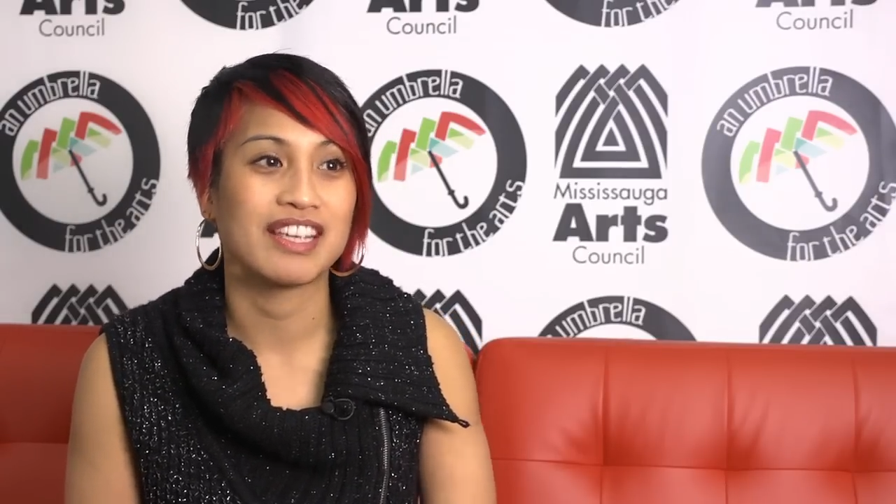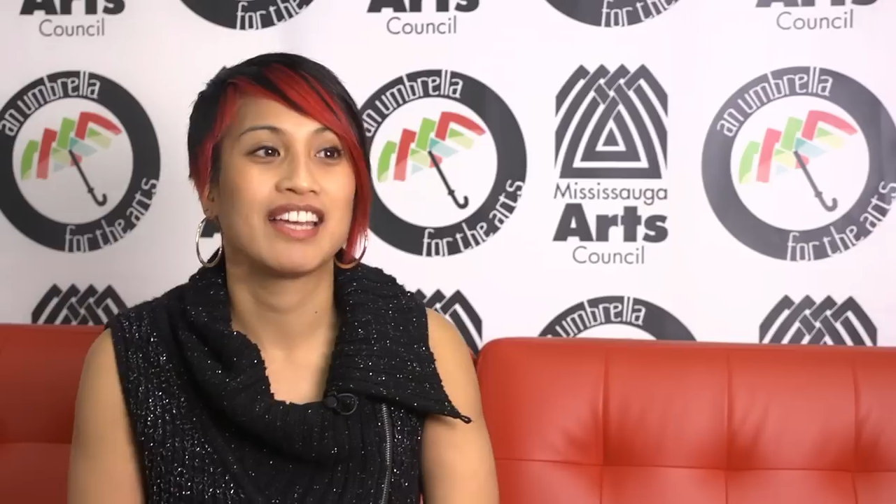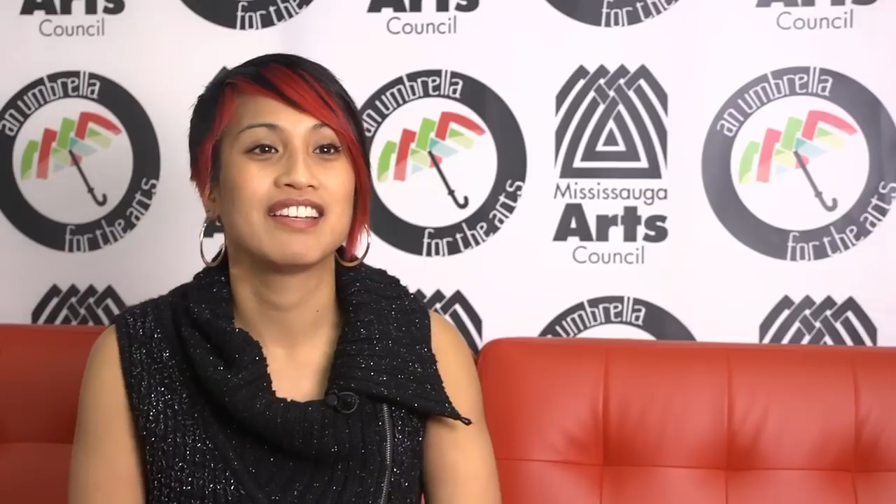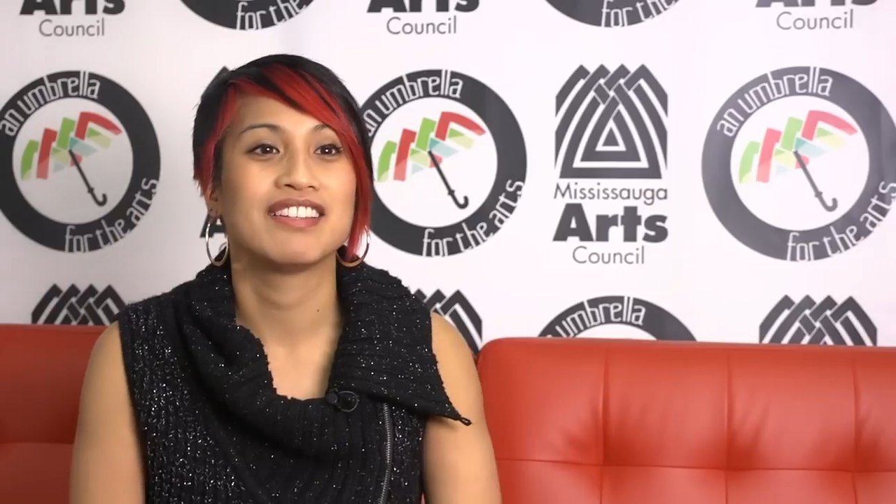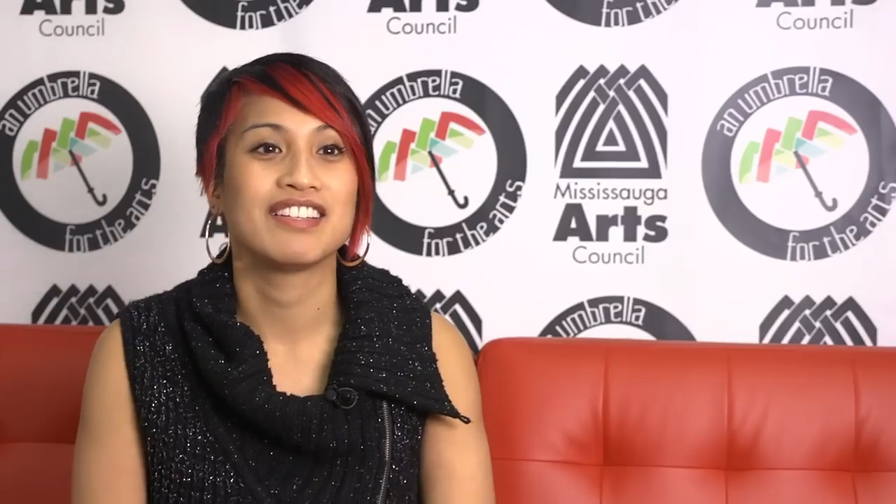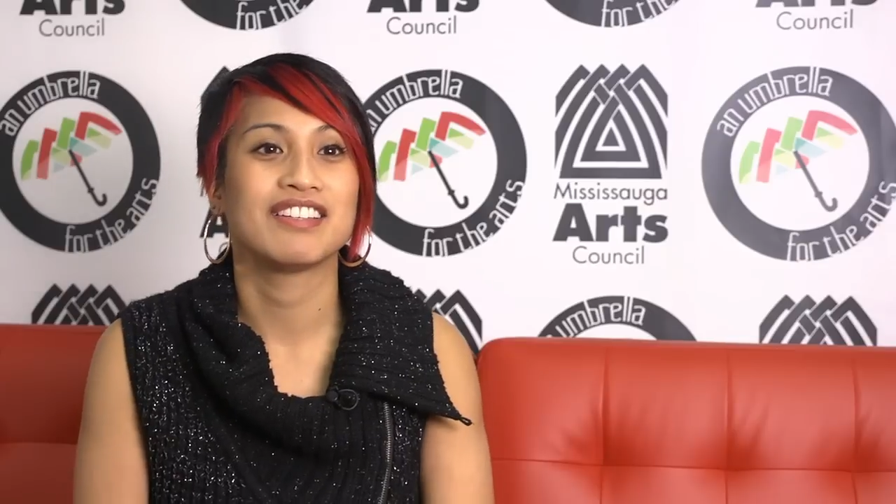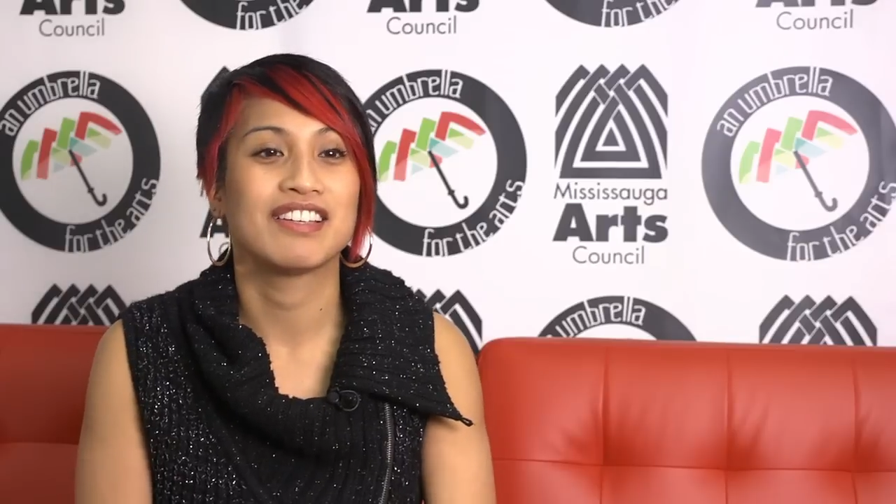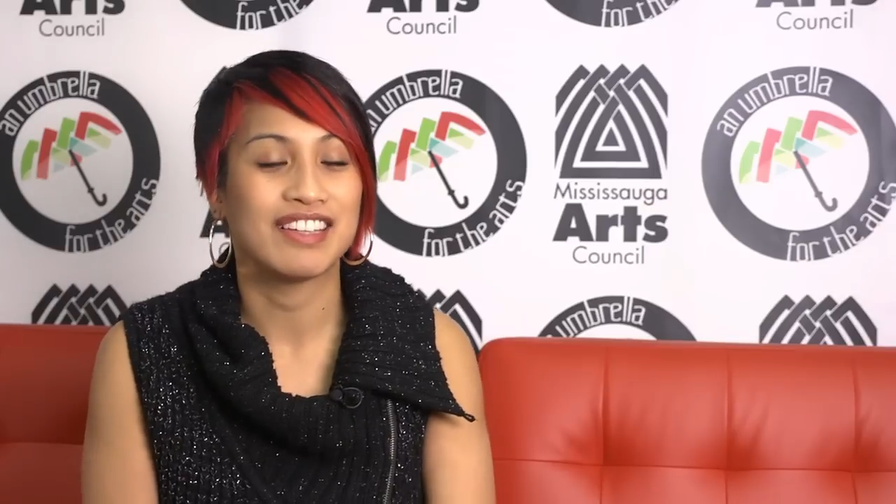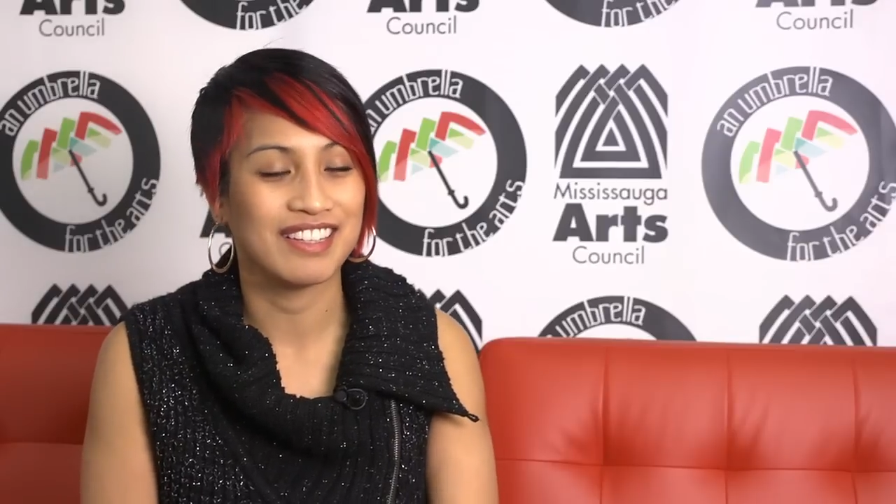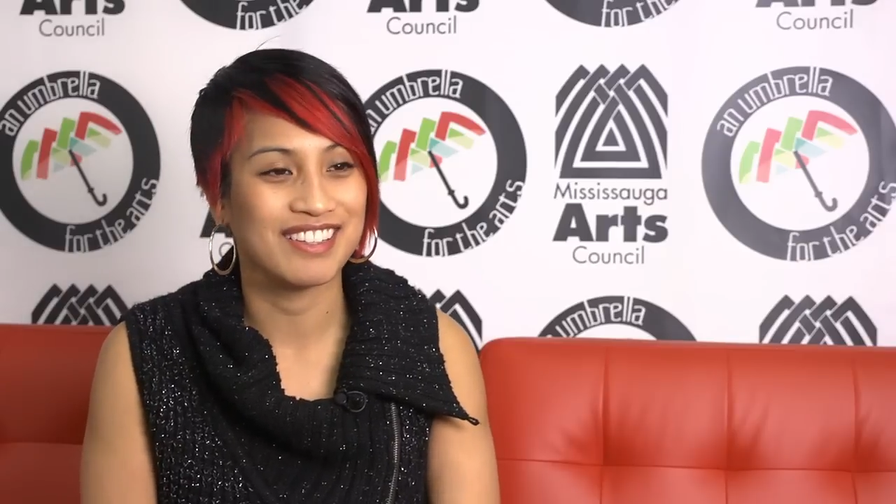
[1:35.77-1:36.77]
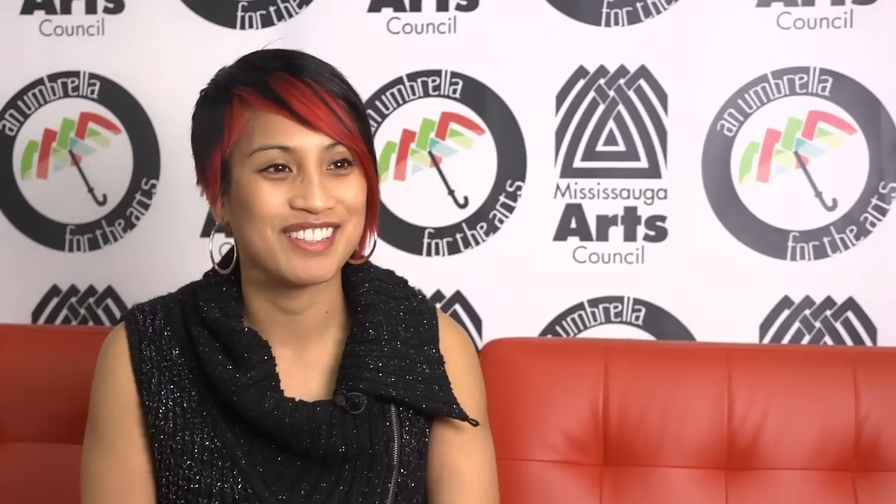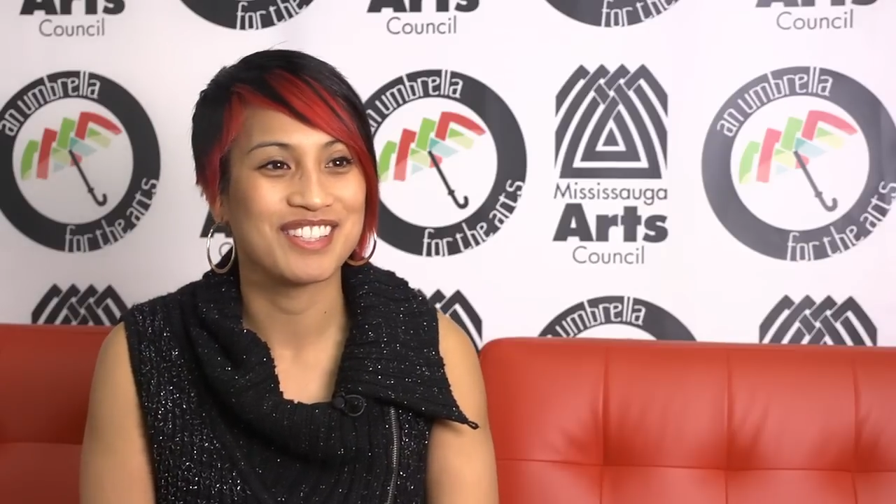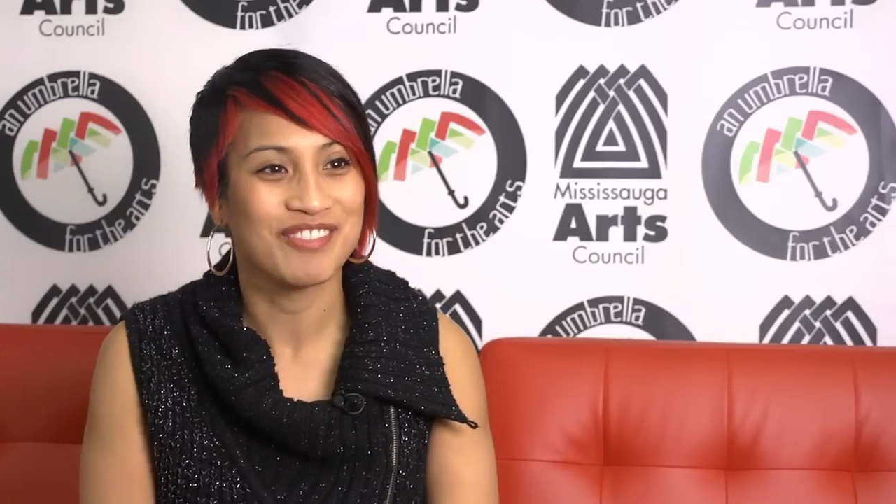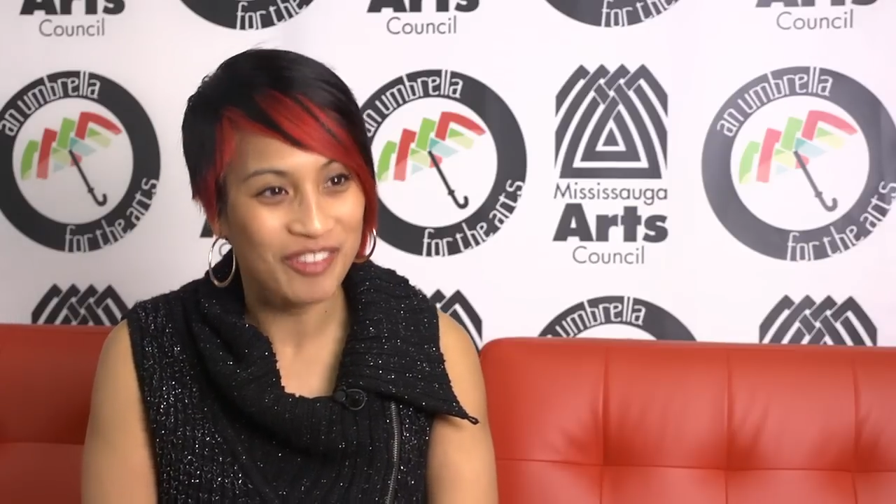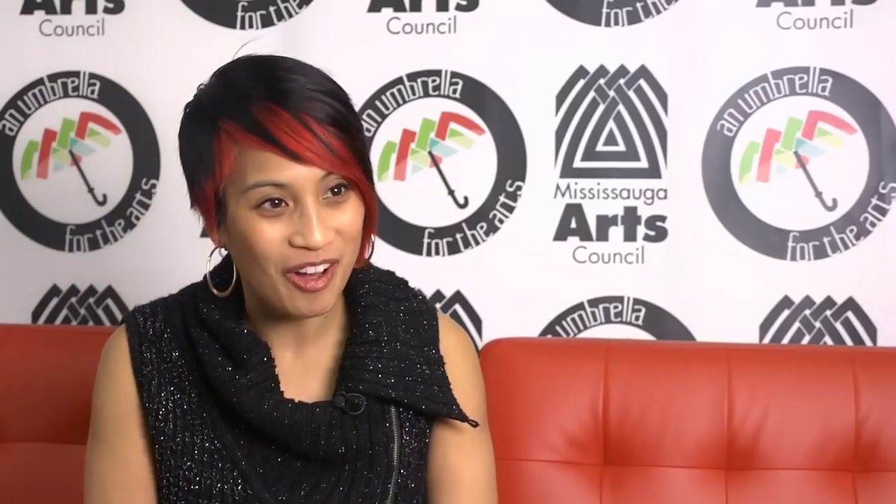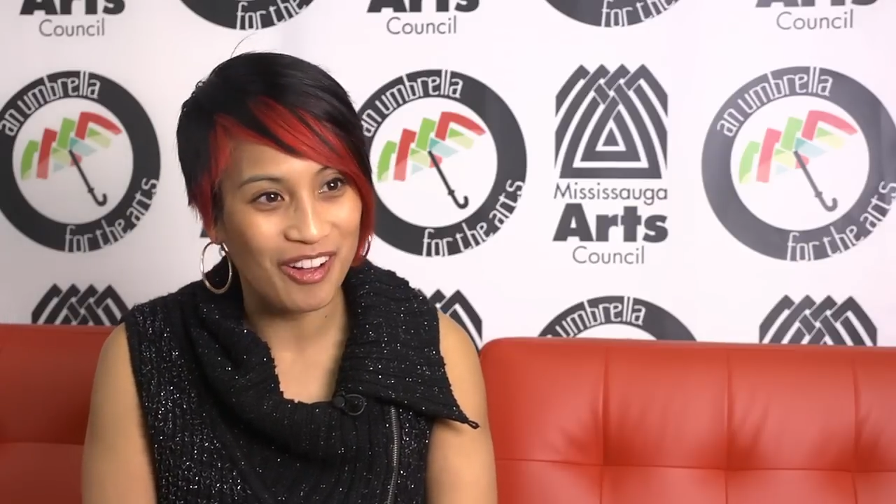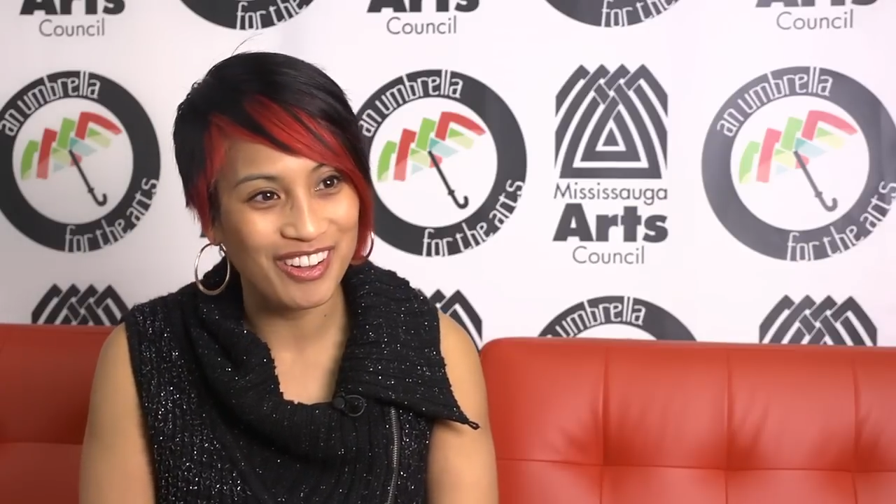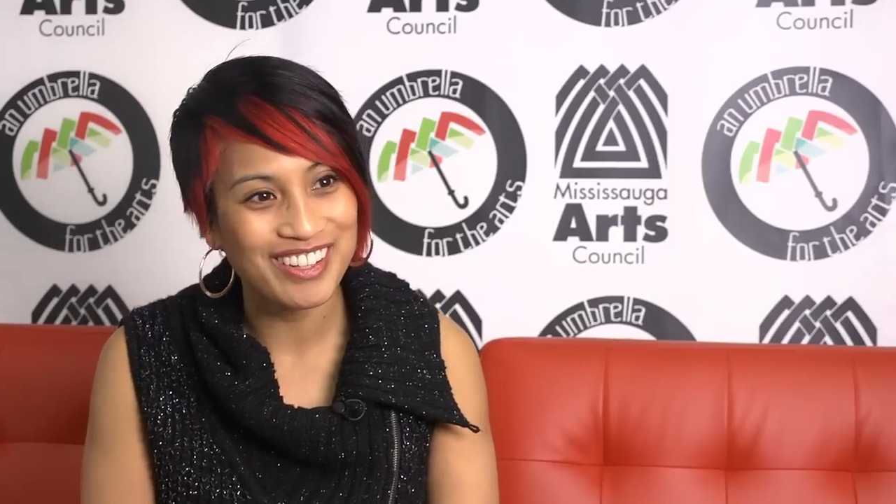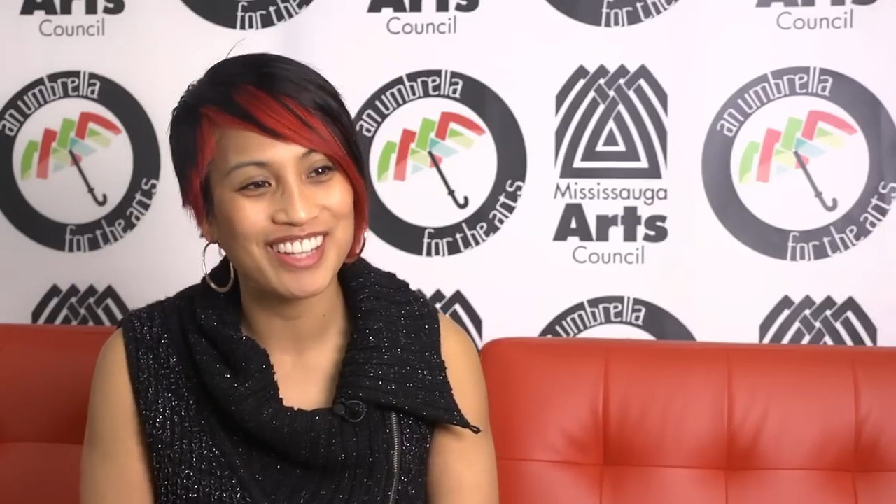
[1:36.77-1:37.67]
And in this fall,